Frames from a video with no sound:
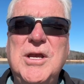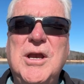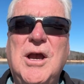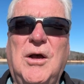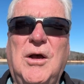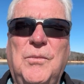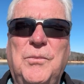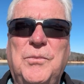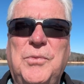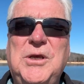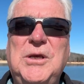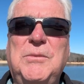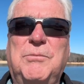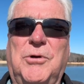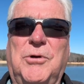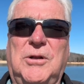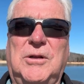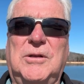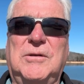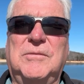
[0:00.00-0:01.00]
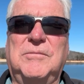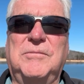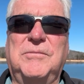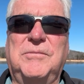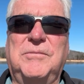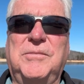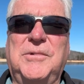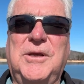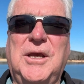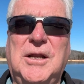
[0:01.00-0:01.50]
help people
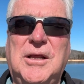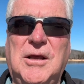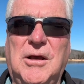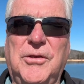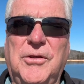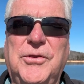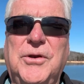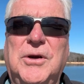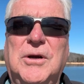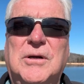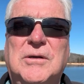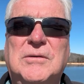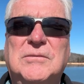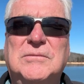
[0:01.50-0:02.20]
get healthier.